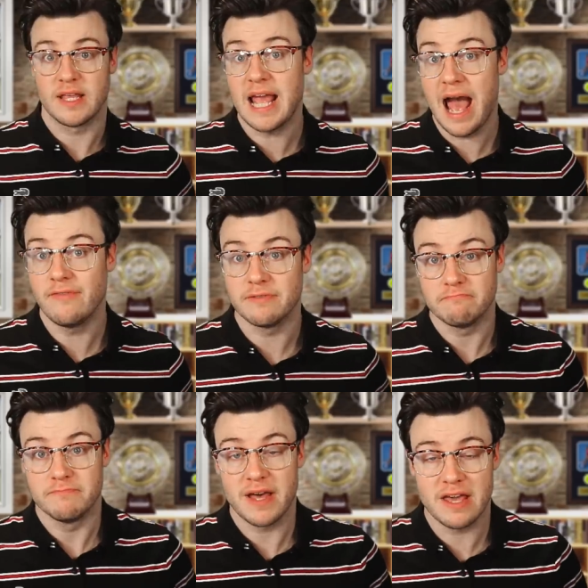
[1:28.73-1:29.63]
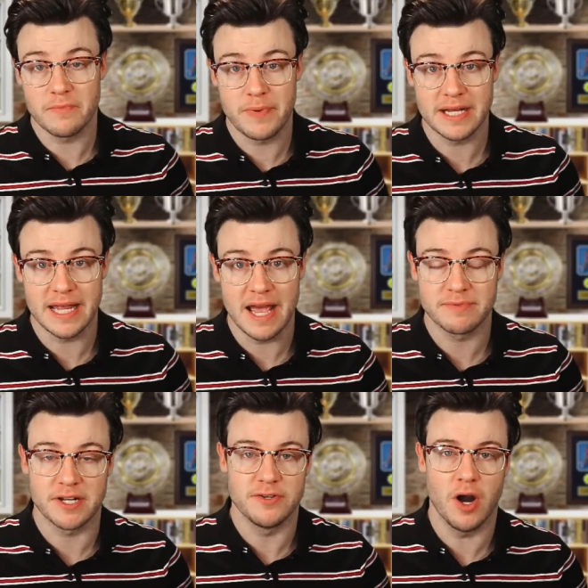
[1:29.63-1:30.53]
there you have it. They're the big
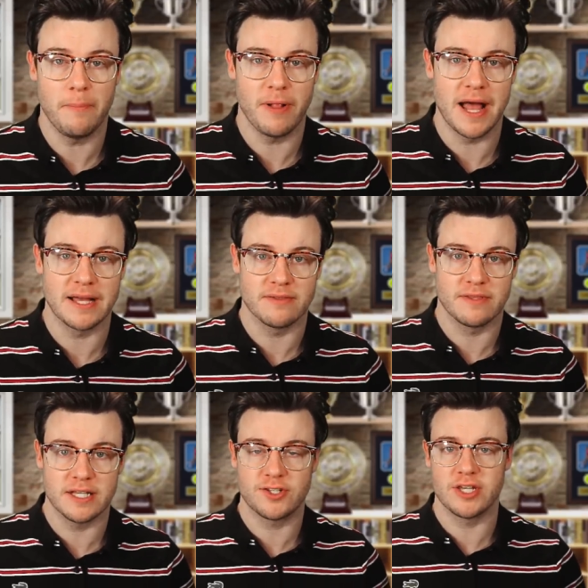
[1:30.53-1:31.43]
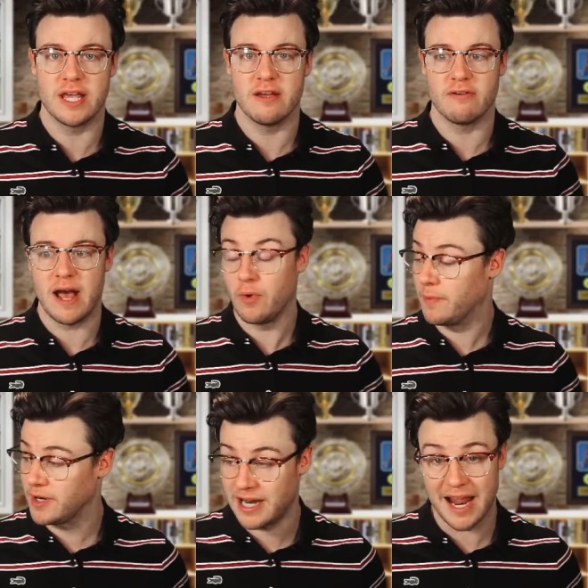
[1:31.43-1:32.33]
names that are not playing this year at
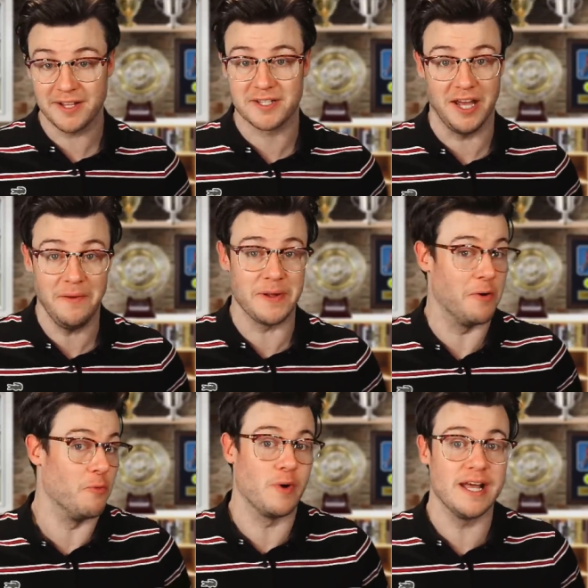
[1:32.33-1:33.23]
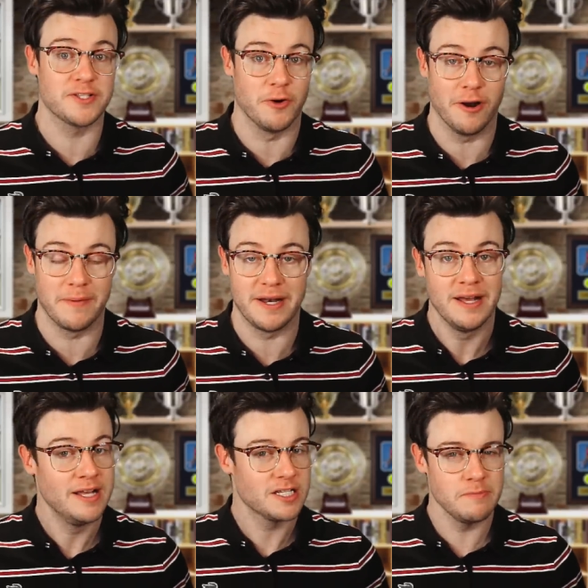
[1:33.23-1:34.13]
Wimbledon, and it's going to be a weird tournament.
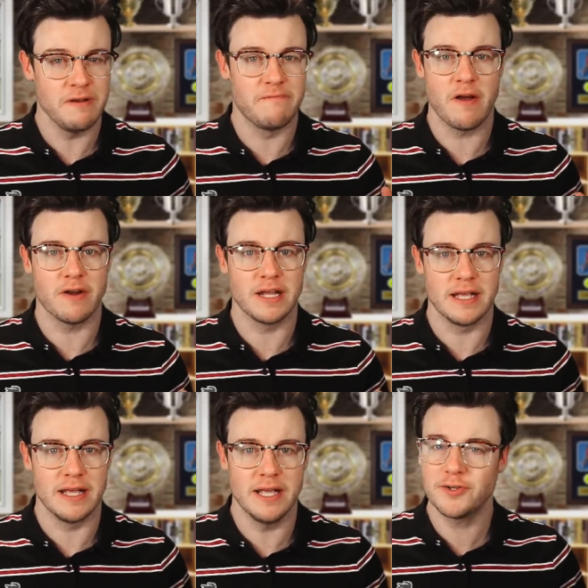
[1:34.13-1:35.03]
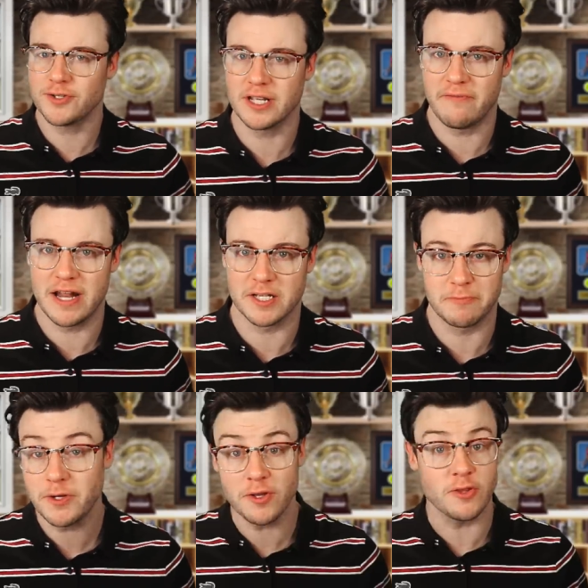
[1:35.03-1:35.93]
It's going to be a very interesting event,
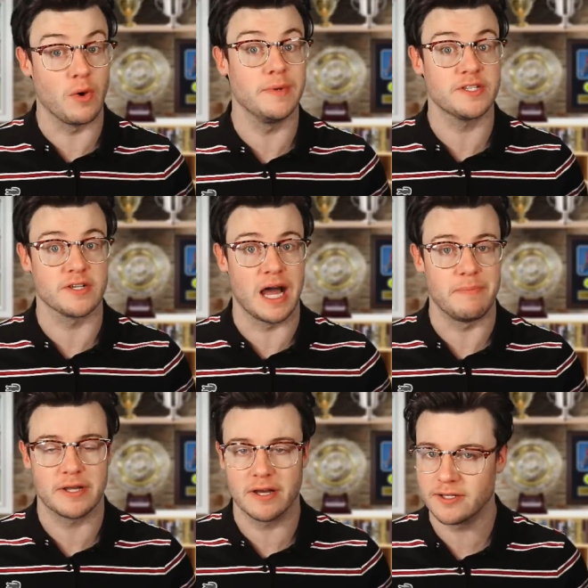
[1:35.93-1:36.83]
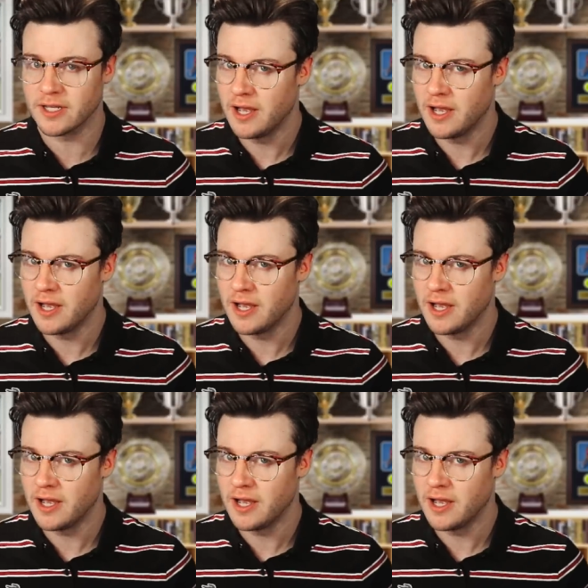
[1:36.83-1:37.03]
especially on the women's side, because